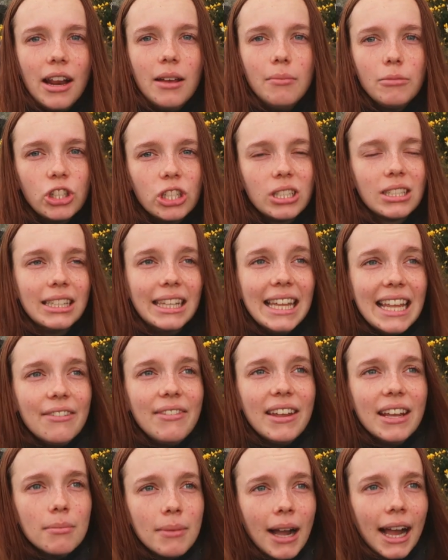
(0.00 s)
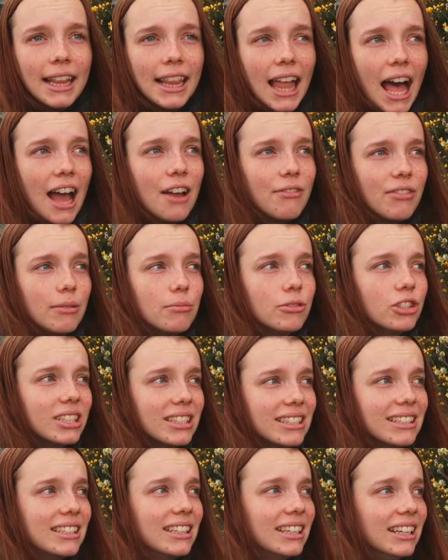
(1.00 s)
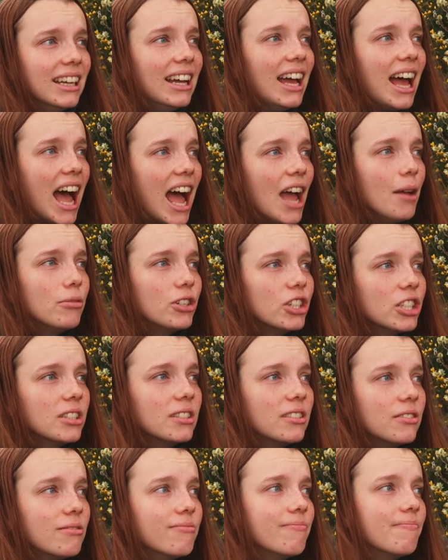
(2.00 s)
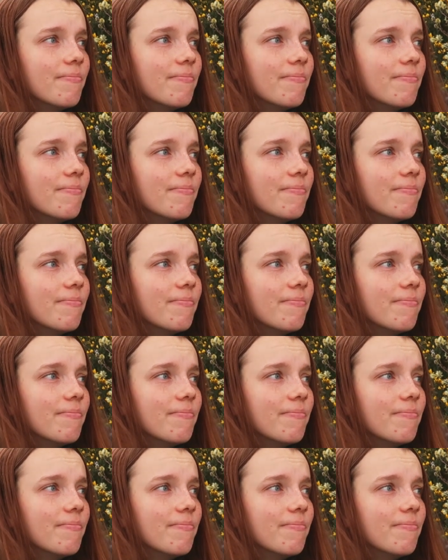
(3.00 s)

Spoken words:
and I'm just living my life. I'm just